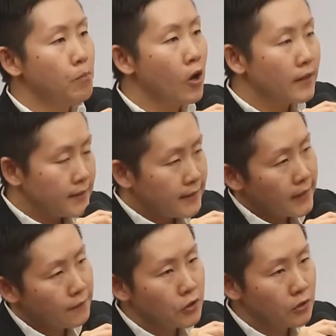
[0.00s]
Policies
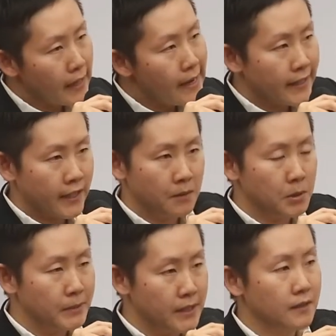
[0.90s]
have to look at
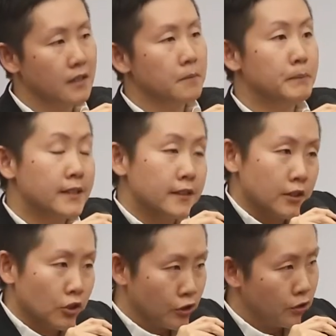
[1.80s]
enablement.
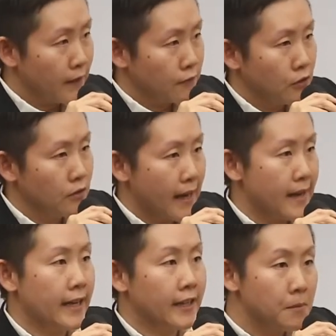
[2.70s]
Businesses also have to look
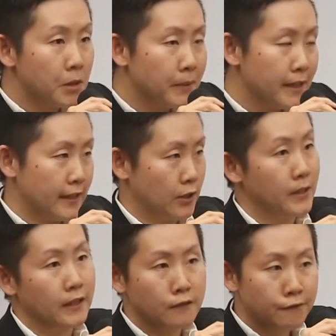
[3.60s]
at enablement as
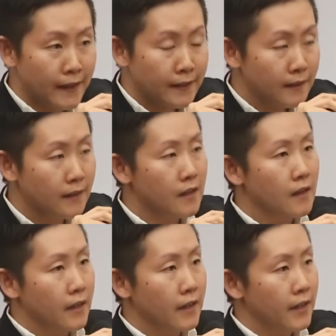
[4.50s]
well as fun.
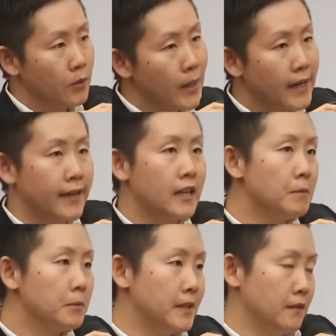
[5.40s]
And why
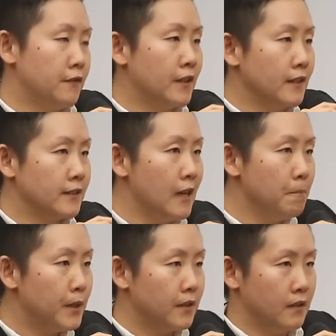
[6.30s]
enablement? For
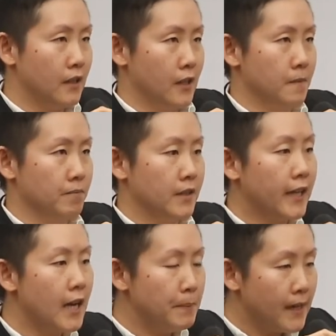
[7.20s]
example, the
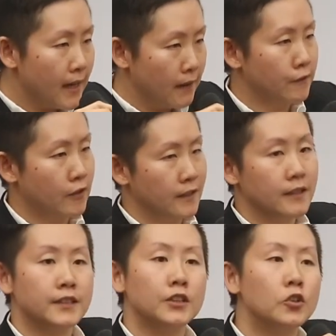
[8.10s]
KPI for a
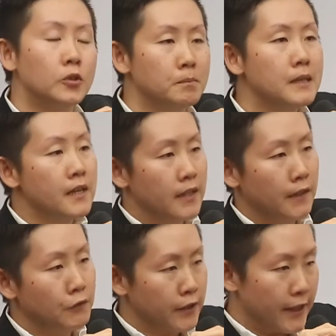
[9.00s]
nursing home,
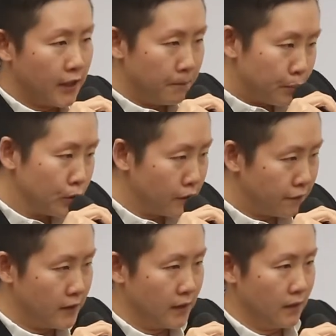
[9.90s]
if you can
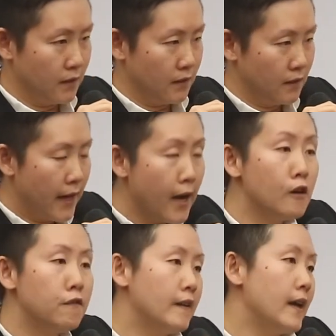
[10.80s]
improve the
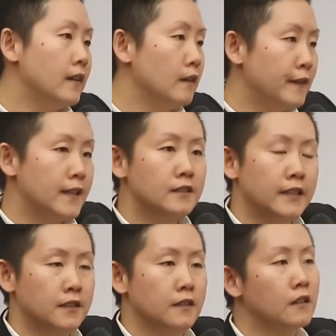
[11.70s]
health and the fitness
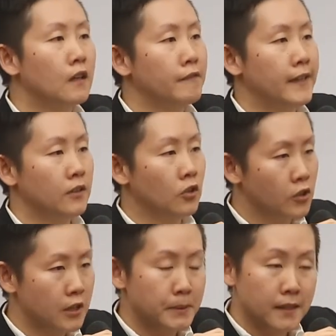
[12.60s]
status of an
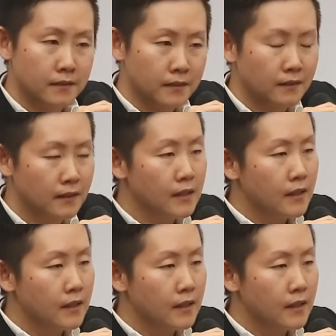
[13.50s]
older person,